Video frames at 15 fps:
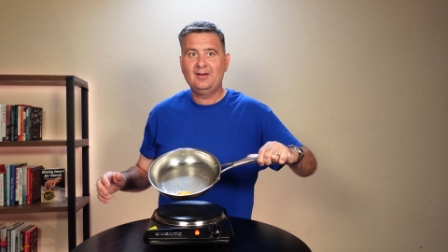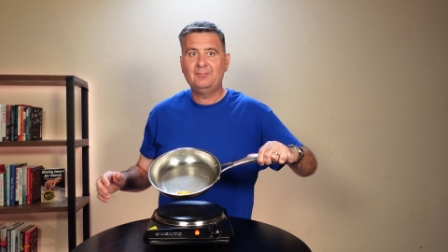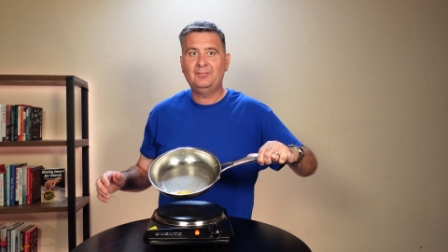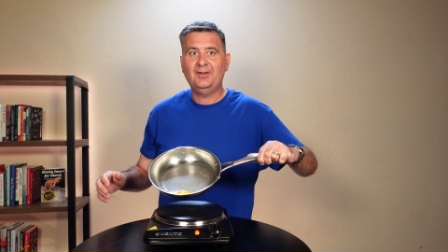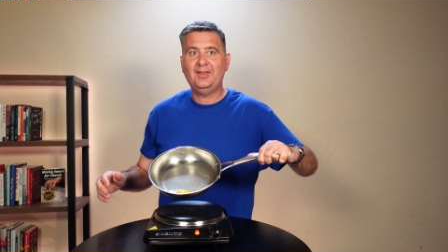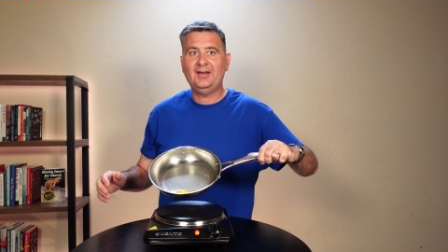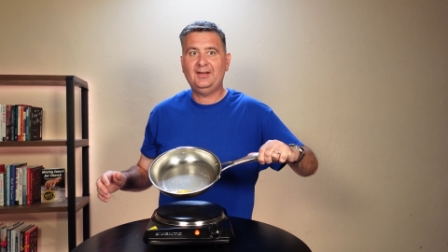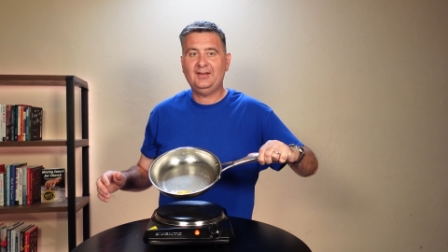
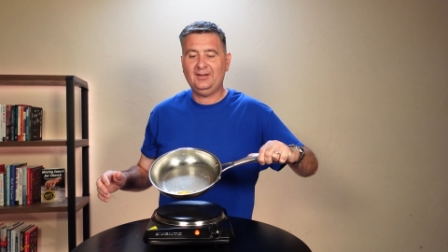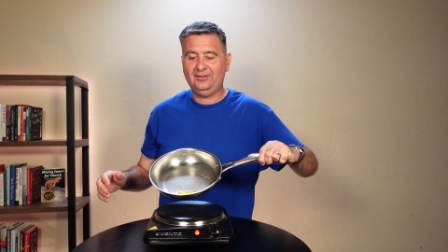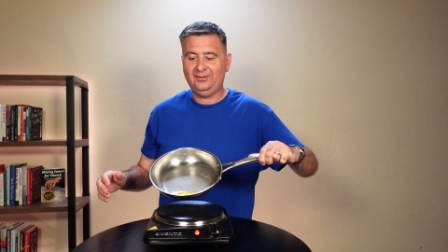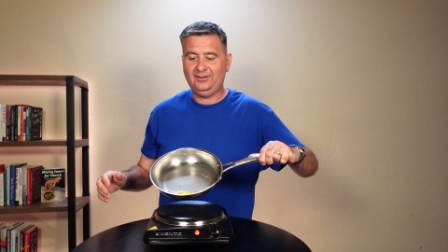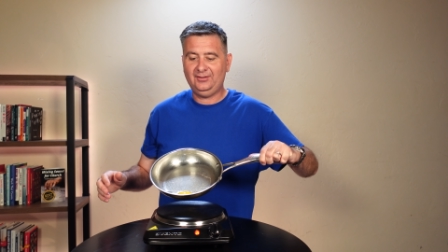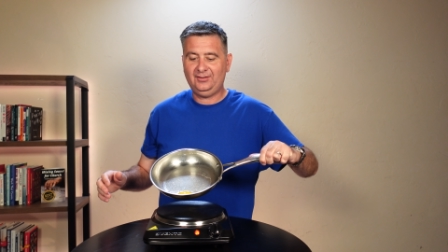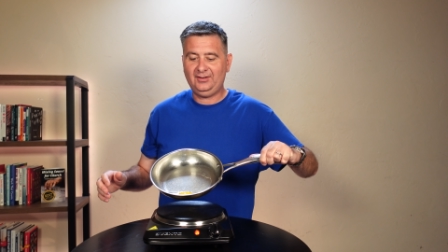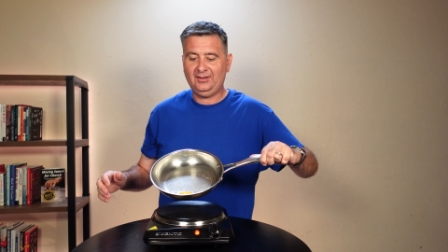But there you go.
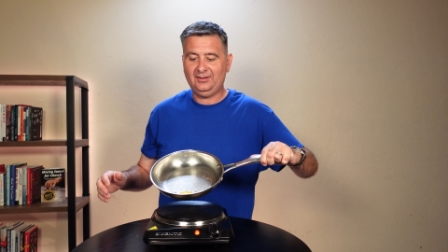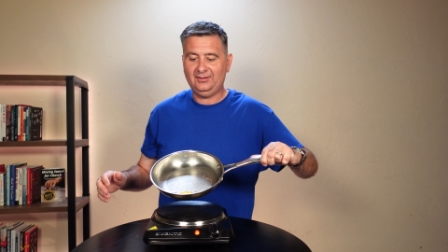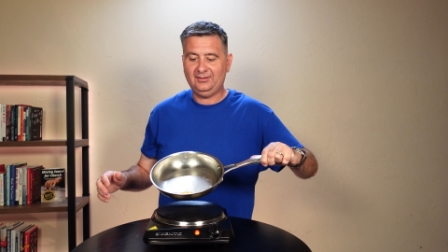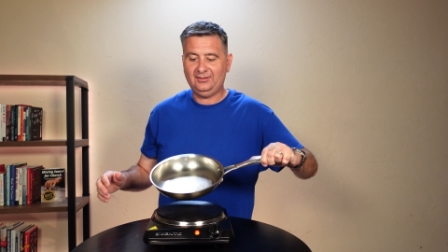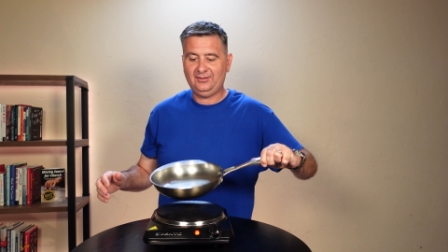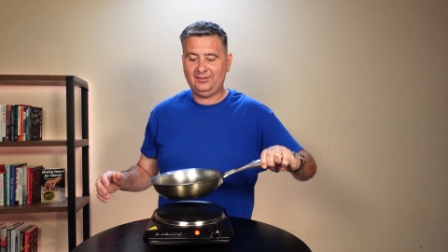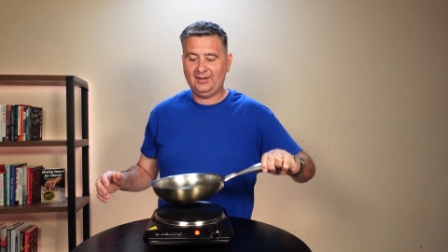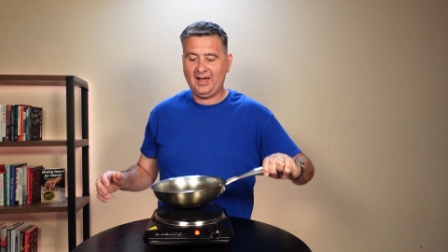You see it
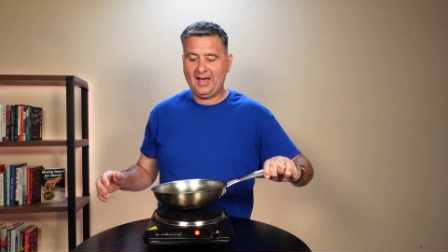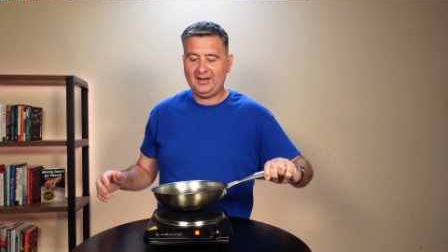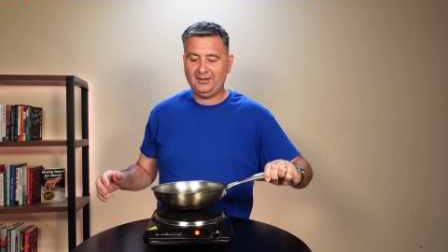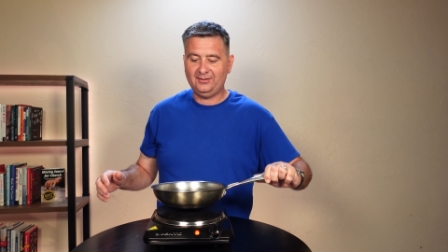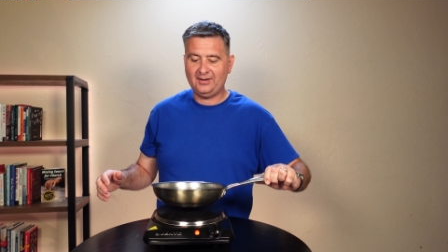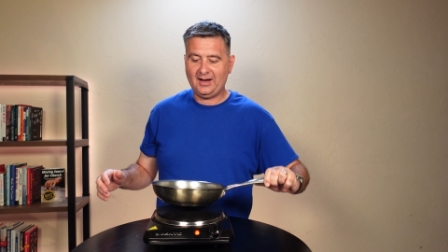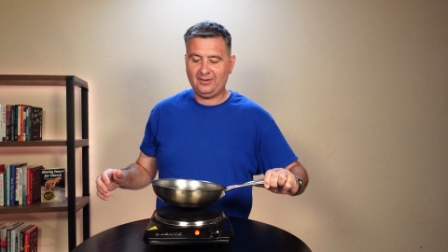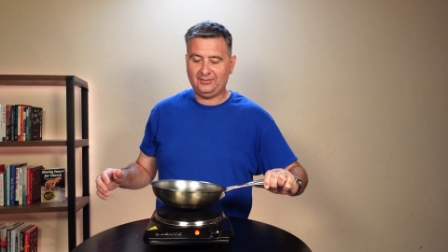sliding
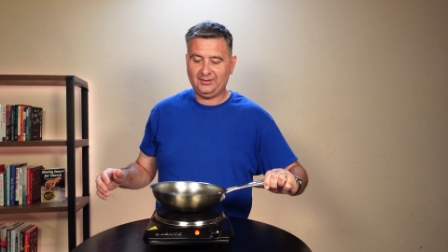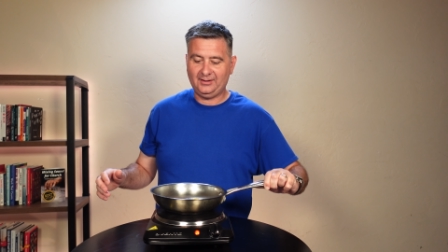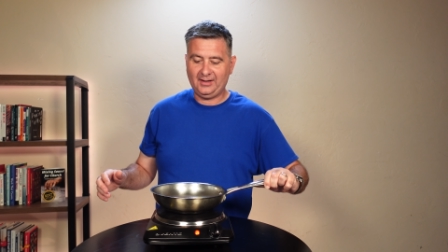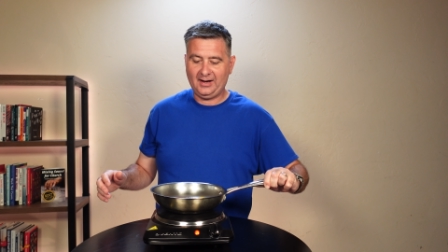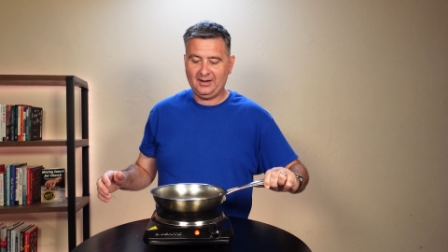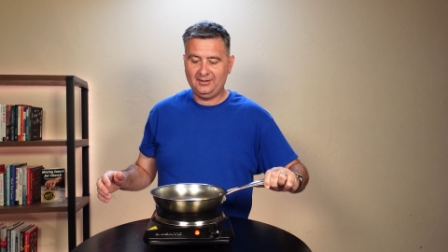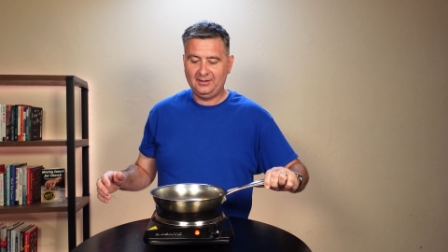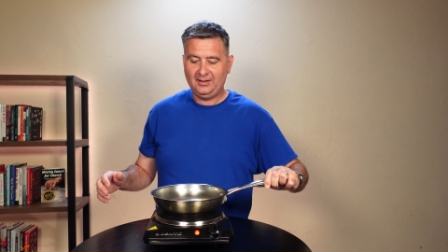around in
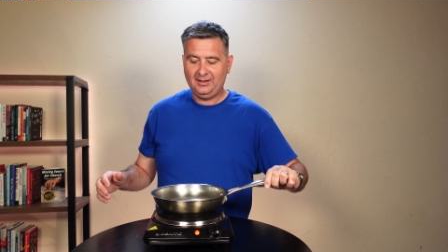there.